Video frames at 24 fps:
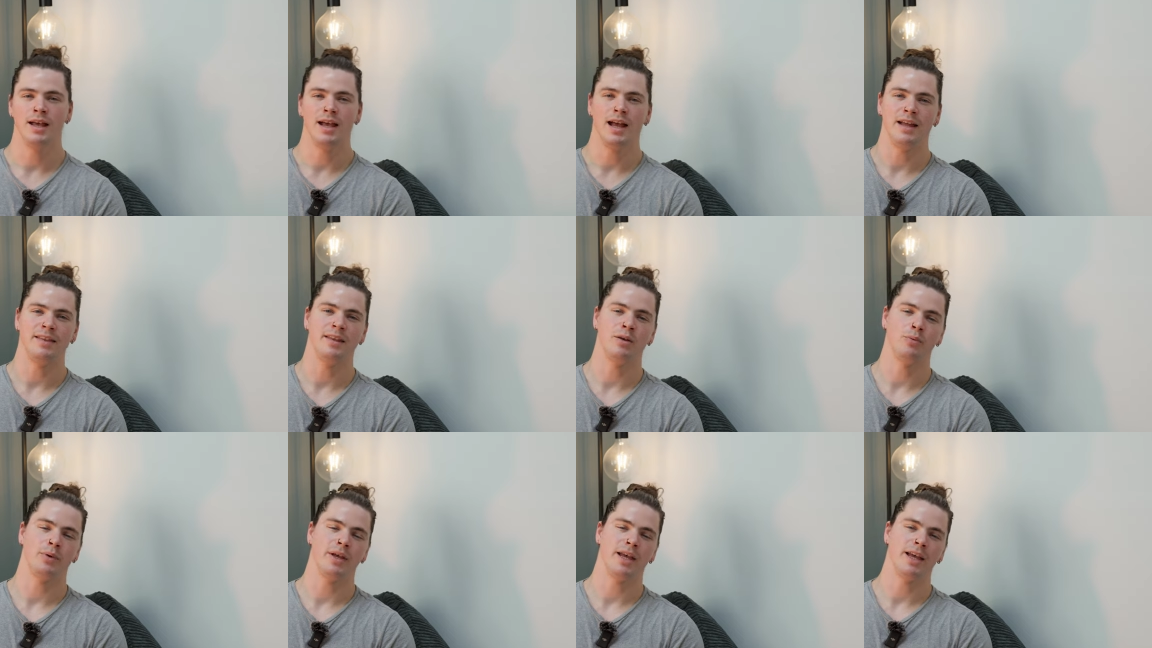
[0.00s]

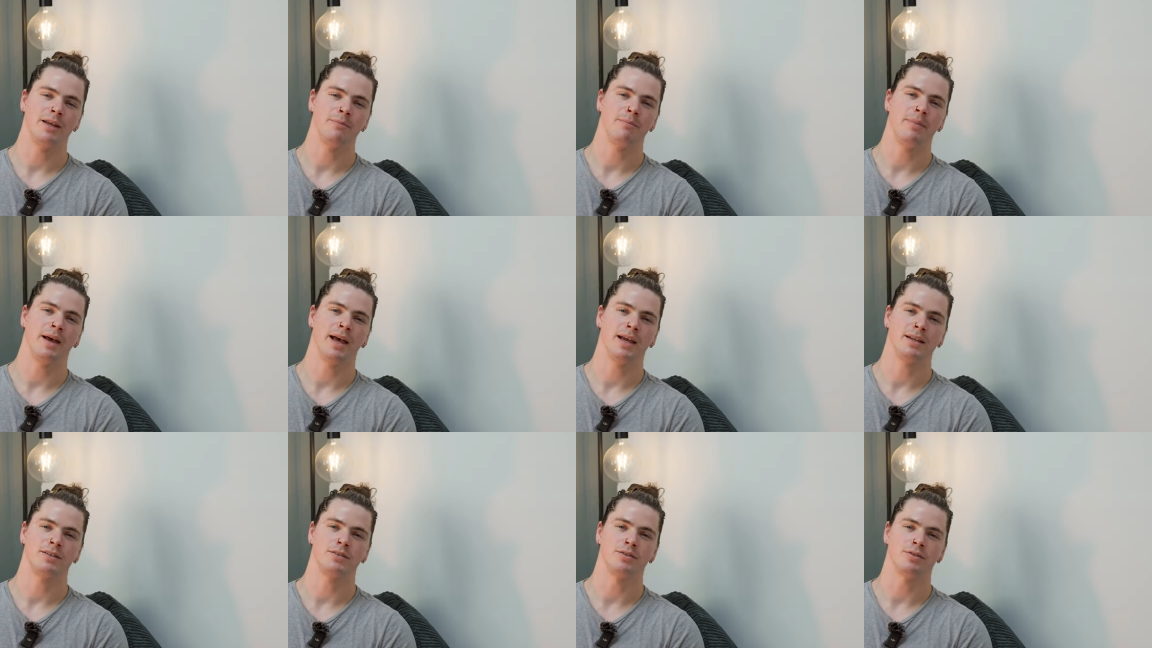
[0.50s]
and then we head
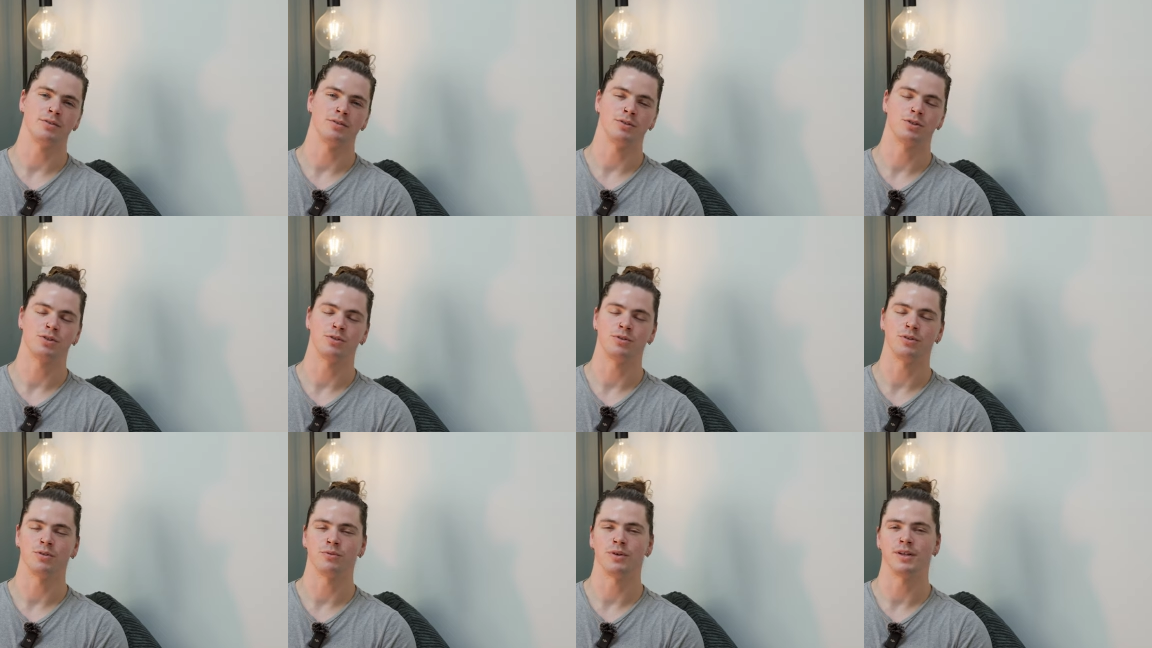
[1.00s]
back to
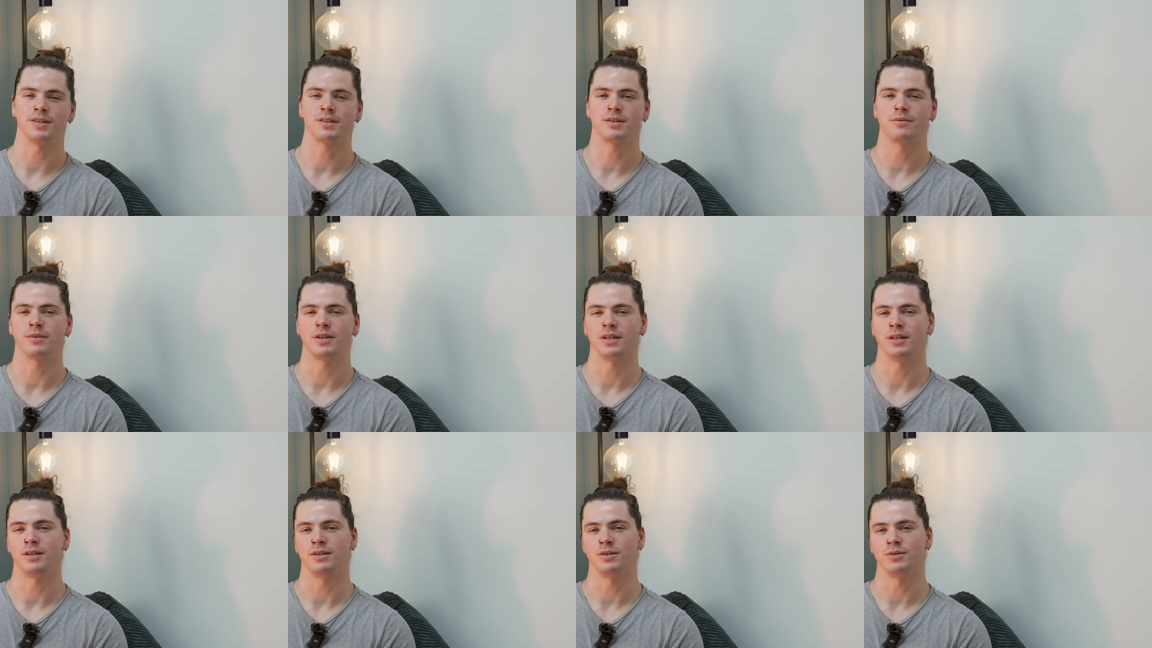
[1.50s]
shoot the rest of
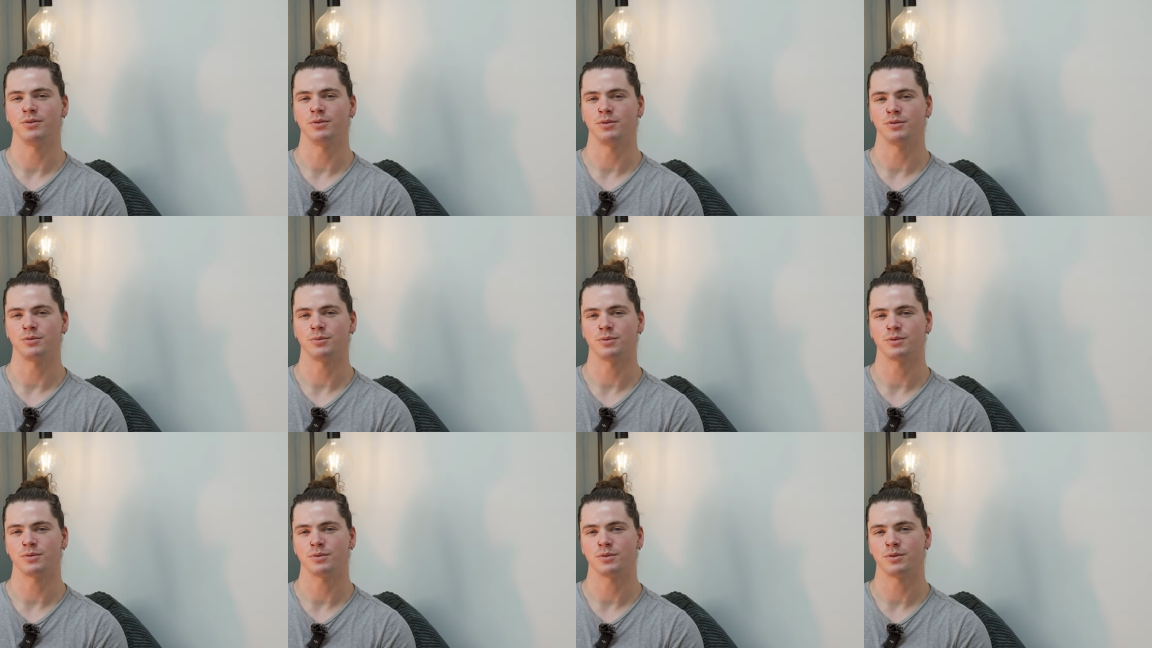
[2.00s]
it
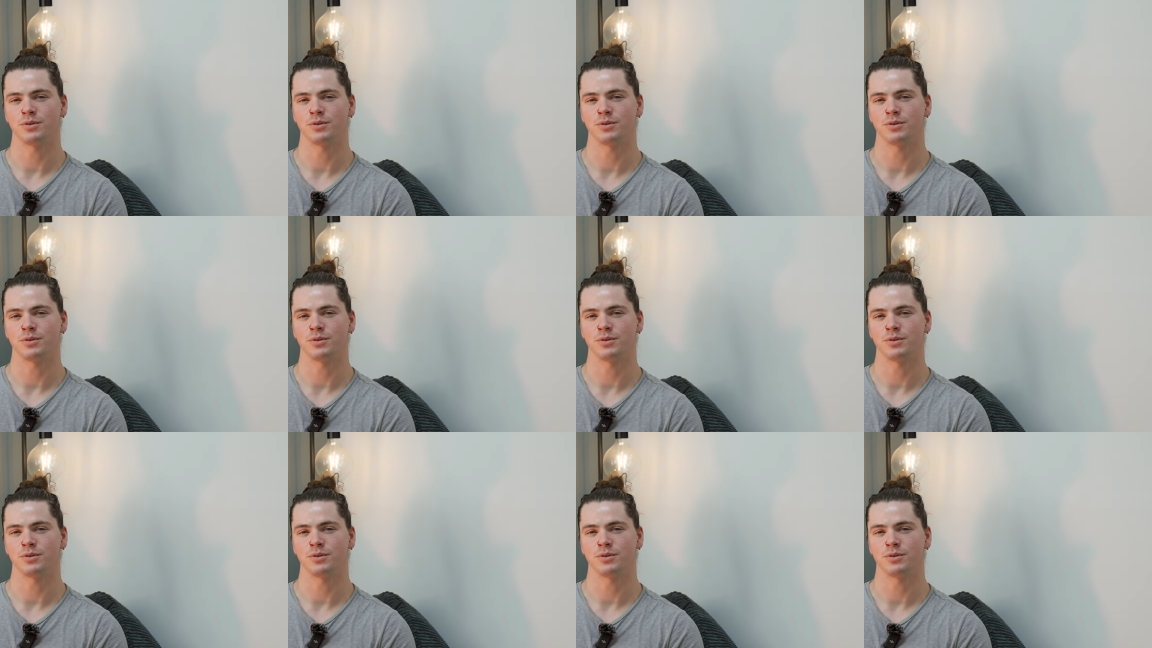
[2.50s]
indoors, which was